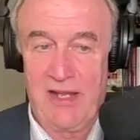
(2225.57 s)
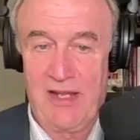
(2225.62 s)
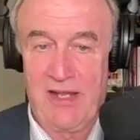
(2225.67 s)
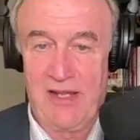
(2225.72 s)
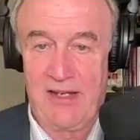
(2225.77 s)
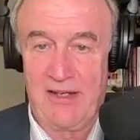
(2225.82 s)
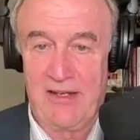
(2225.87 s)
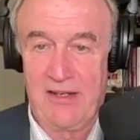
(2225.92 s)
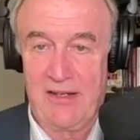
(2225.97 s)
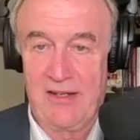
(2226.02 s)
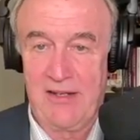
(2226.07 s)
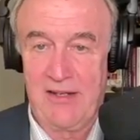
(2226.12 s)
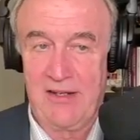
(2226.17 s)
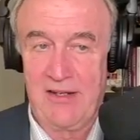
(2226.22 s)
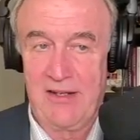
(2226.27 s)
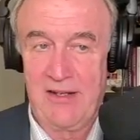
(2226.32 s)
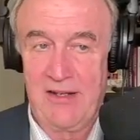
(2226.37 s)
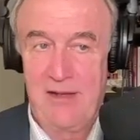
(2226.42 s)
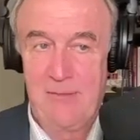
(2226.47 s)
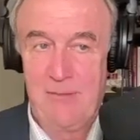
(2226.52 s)
And
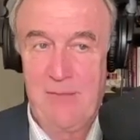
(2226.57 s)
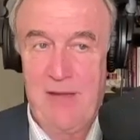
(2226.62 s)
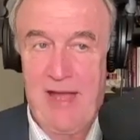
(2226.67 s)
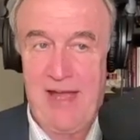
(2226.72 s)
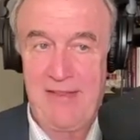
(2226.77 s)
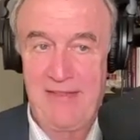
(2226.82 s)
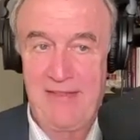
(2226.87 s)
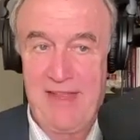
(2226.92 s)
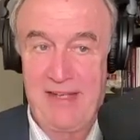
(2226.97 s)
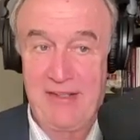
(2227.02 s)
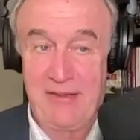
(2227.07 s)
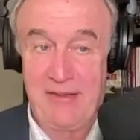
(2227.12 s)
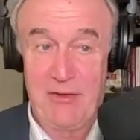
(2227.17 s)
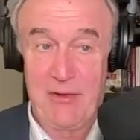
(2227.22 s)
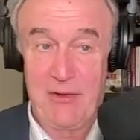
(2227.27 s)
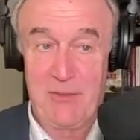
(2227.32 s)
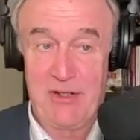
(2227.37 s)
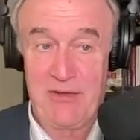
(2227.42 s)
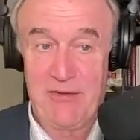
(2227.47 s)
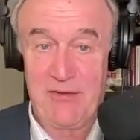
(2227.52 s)
Matt, thanks
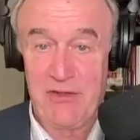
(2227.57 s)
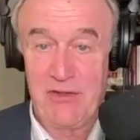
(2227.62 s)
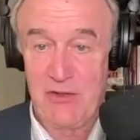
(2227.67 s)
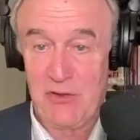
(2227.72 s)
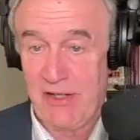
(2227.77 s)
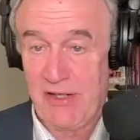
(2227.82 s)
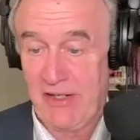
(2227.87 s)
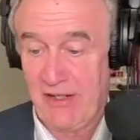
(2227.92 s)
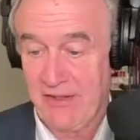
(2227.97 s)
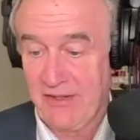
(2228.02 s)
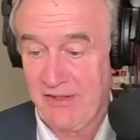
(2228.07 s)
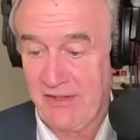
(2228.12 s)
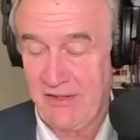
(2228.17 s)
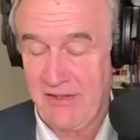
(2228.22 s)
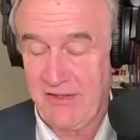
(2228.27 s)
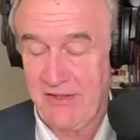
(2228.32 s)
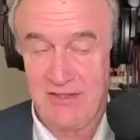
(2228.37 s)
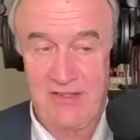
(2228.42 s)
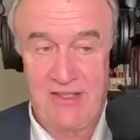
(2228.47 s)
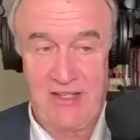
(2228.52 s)
very much for joining
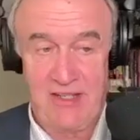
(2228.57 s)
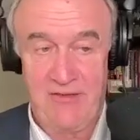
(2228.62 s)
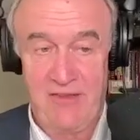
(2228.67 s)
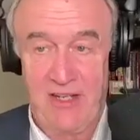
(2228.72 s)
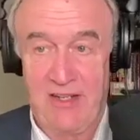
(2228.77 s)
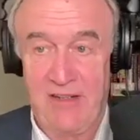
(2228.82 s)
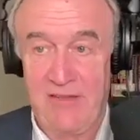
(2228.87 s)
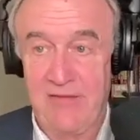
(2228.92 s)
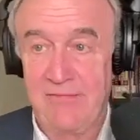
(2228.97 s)
us this evening.